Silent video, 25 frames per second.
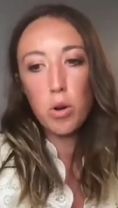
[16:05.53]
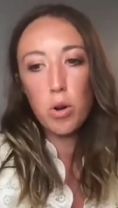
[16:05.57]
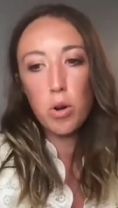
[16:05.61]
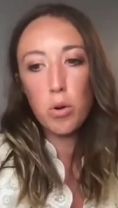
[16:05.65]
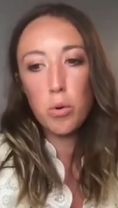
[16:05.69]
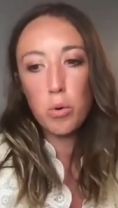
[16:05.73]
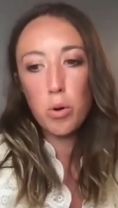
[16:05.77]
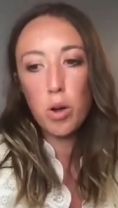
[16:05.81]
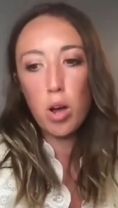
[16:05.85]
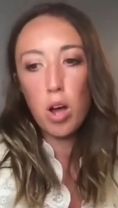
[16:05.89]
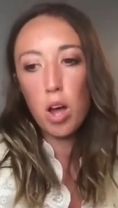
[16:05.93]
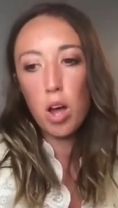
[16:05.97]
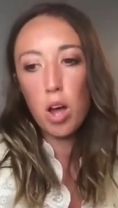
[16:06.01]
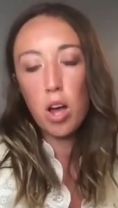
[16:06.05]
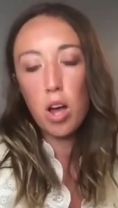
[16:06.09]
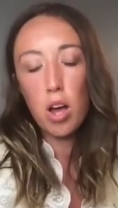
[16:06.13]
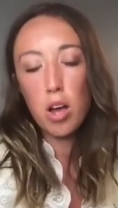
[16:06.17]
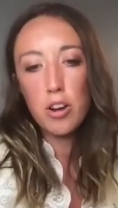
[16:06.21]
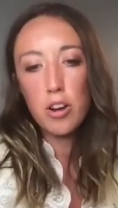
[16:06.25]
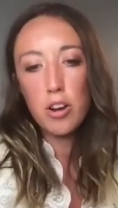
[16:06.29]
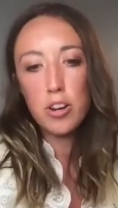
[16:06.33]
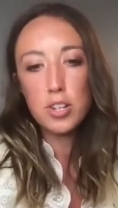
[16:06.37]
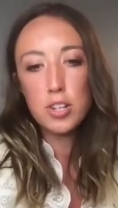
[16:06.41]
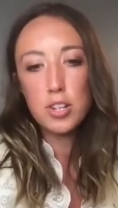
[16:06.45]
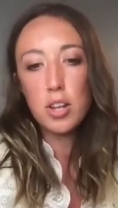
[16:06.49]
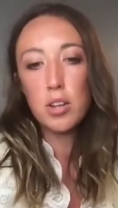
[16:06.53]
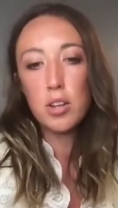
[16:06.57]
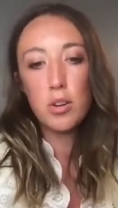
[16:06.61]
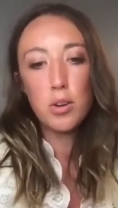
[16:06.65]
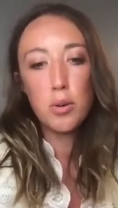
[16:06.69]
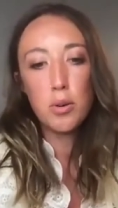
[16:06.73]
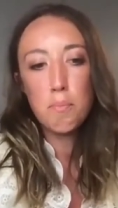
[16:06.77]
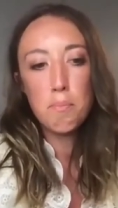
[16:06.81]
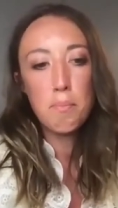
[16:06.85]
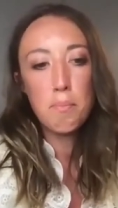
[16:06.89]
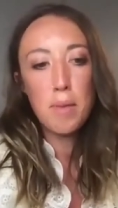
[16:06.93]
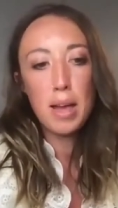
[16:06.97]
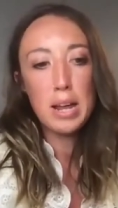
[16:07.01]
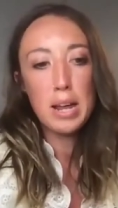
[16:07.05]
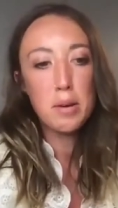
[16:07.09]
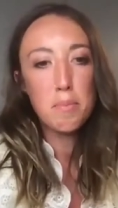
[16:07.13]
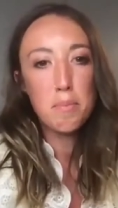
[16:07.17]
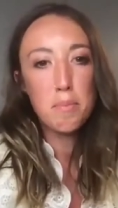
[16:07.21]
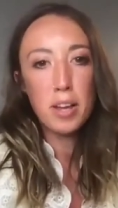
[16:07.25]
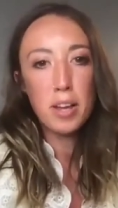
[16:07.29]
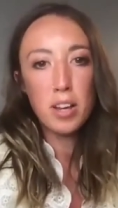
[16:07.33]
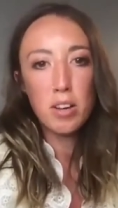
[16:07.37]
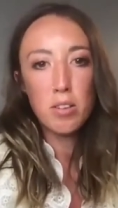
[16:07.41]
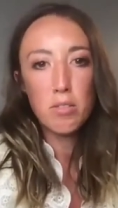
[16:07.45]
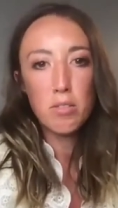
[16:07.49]
uh, d- made
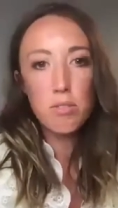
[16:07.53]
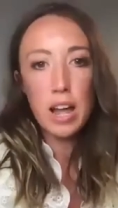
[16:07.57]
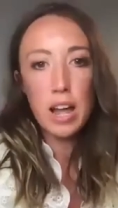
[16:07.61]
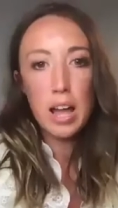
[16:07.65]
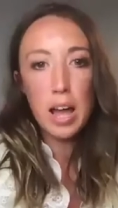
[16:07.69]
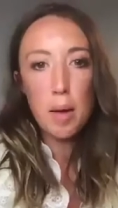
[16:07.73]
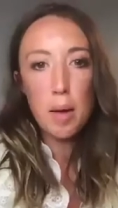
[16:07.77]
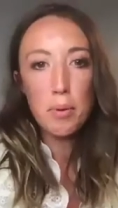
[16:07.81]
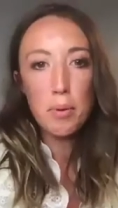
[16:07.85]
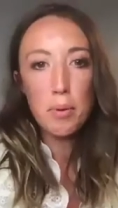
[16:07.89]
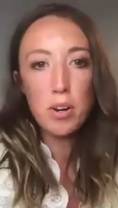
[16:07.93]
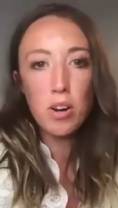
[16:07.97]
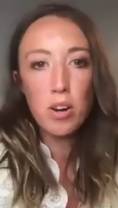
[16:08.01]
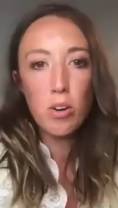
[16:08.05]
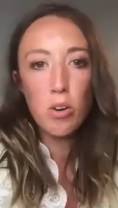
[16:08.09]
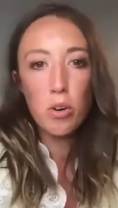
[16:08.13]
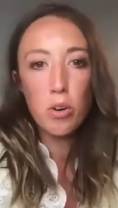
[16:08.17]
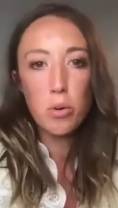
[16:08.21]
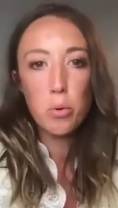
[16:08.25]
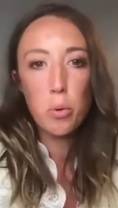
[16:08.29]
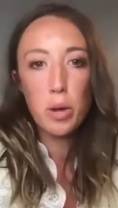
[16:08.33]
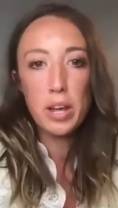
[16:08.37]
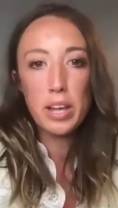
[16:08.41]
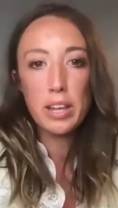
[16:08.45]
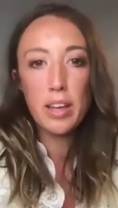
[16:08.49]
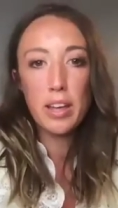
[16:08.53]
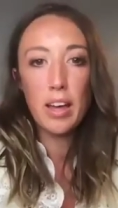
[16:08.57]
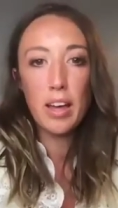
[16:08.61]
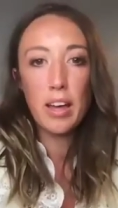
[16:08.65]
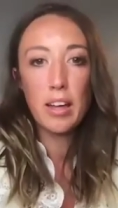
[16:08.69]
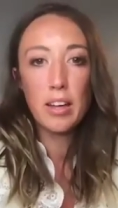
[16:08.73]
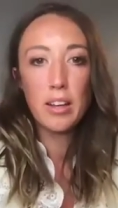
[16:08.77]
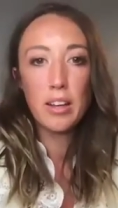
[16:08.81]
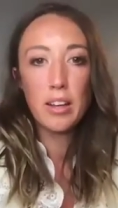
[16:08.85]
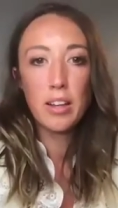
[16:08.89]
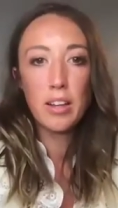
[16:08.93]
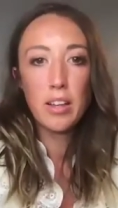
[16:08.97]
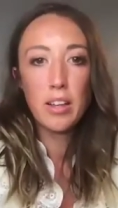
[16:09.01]
my career happen a lot quicker.